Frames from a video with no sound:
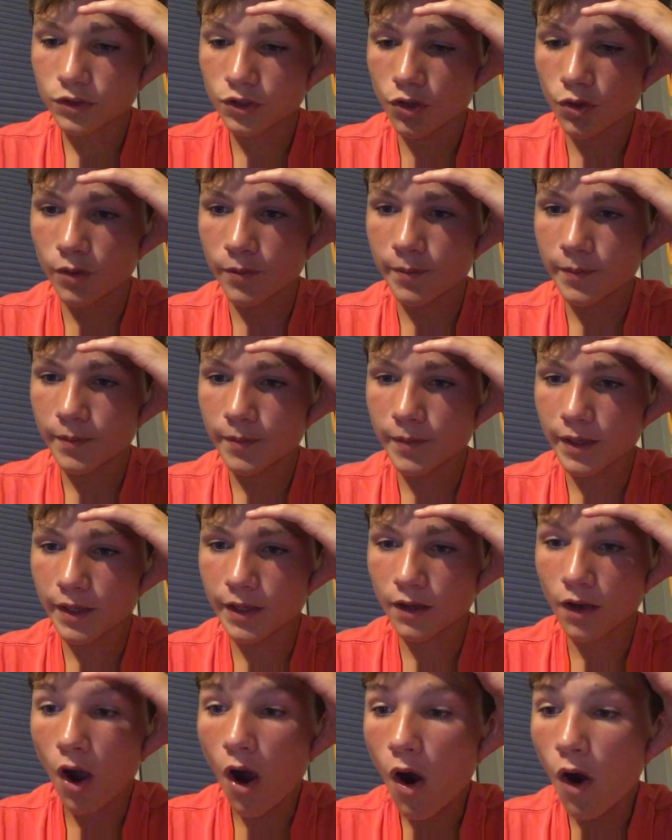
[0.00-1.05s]
just going to make
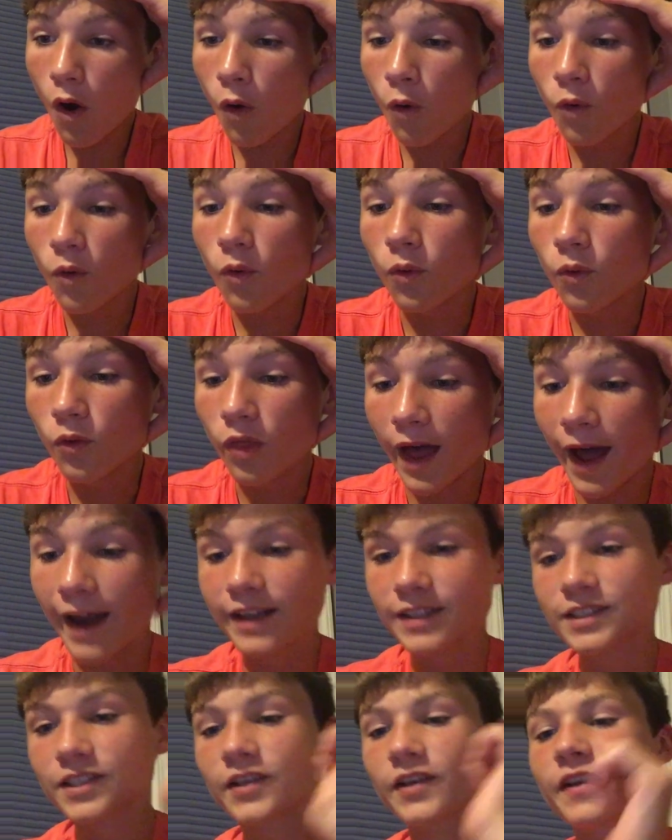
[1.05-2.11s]
it. Oh, that
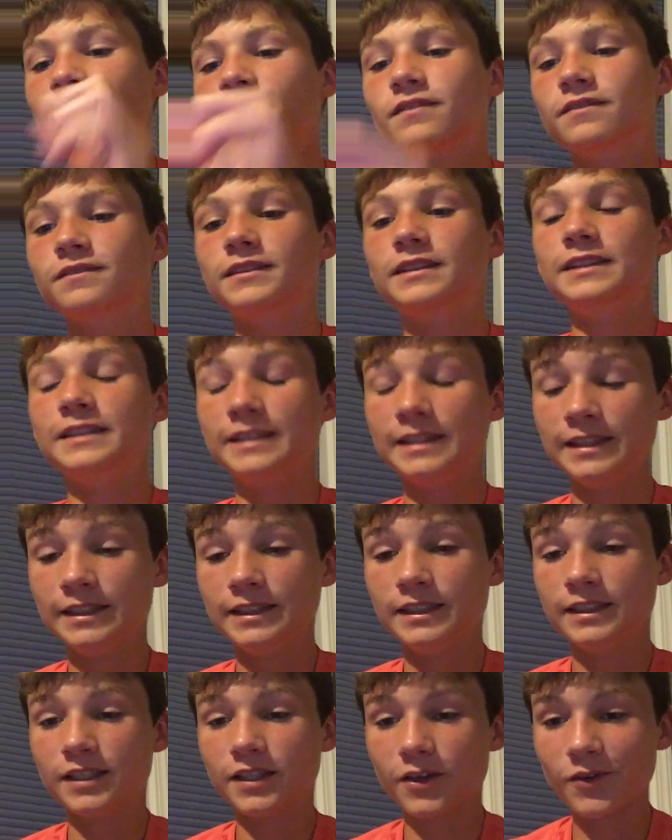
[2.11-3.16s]

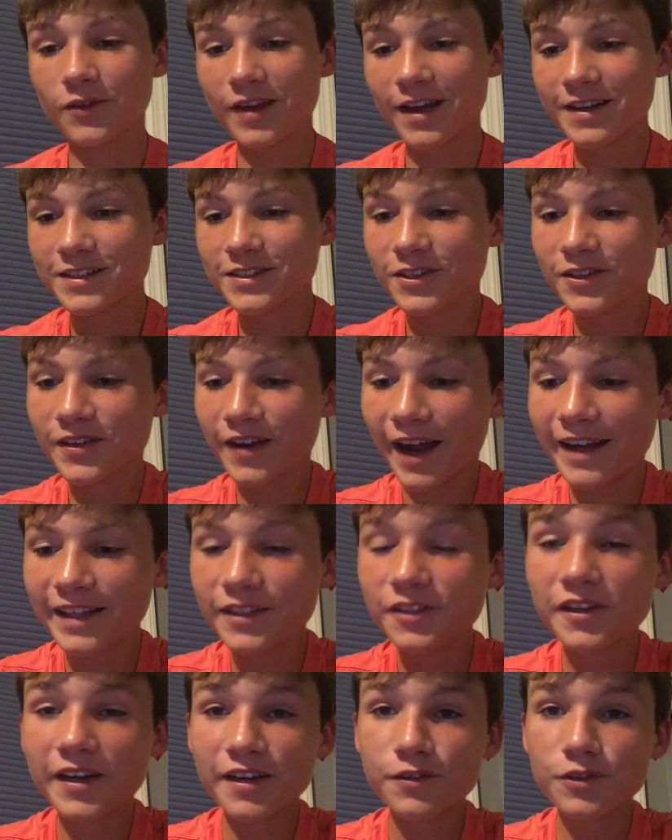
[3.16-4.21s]
is good.
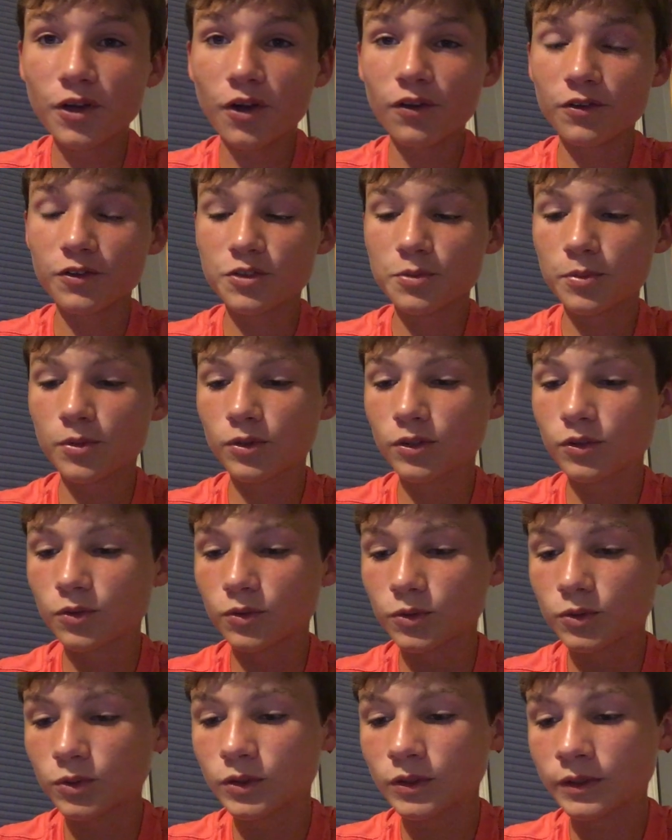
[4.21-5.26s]
90 rated colors for
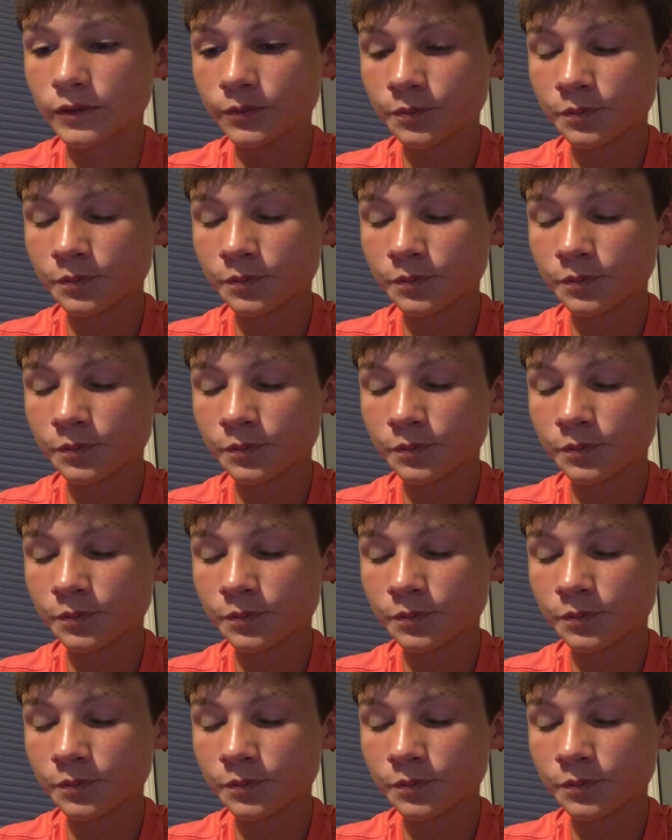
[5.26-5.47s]
you.